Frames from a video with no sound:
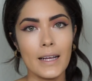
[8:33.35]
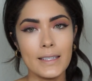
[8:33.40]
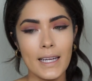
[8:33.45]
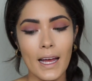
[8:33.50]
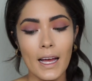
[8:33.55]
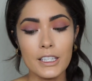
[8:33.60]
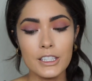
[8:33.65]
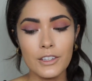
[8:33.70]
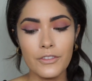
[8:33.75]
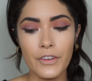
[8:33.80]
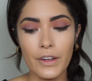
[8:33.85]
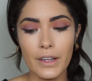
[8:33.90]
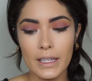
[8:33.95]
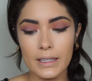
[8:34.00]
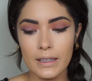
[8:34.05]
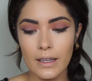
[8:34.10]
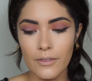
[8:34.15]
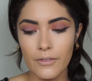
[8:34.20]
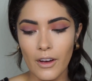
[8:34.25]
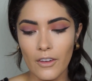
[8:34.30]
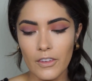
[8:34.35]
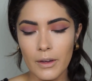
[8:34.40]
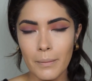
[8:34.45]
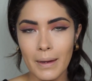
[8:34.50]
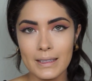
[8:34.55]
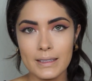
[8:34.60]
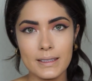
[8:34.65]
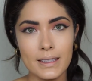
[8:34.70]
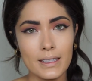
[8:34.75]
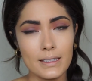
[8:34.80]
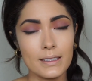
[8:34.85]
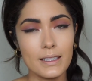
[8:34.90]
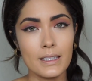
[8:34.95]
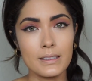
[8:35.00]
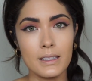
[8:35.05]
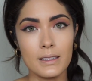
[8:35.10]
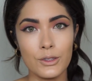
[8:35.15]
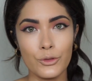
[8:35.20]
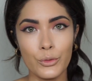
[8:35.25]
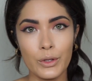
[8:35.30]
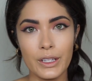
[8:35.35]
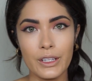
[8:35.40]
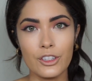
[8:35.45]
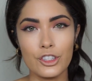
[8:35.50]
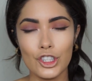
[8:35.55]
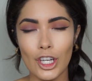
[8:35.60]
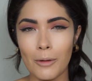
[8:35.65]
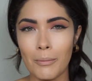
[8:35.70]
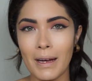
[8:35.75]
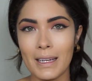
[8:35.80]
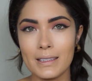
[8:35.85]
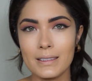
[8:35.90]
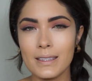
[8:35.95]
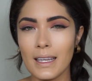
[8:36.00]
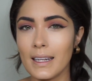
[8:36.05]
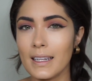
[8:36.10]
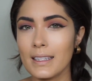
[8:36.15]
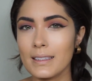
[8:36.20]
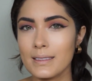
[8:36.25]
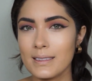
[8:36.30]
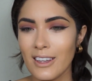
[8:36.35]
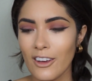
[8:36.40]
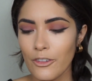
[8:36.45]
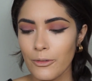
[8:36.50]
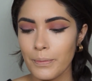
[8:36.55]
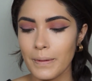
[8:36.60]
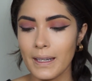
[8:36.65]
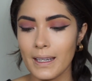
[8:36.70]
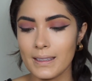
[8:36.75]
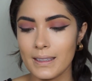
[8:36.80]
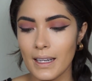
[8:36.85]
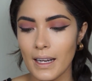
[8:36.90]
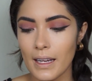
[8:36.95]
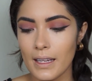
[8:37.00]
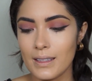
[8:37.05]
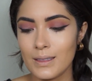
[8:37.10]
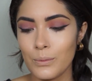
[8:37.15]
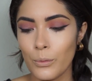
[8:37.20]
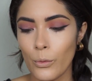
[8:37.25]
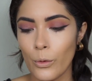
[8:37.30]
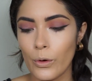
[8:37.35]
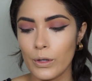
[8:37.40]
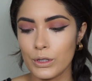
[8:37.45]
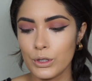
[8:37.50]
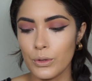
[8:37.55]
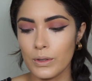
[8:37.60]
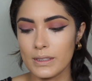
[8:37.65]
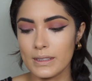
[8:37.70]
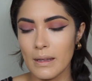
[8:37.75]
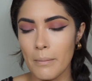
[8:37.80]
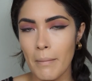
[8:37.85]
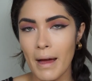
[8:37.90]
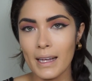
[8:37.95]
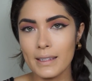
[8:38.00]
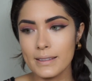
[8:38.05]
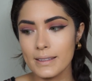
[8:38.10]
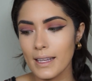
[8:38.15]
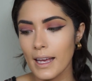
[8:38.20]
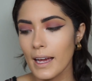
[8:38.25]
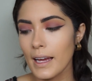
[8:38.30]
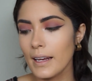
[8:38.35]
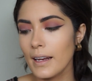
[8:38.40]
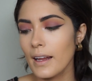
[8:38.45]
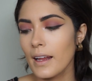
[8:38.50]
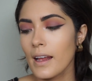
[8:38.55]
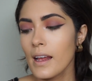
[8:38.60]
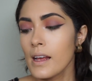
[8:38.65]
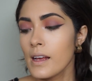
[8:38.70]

And I actually feel like the Velvet Matte Skin Tint does a really good job at setting itself because it is more towards the matte side.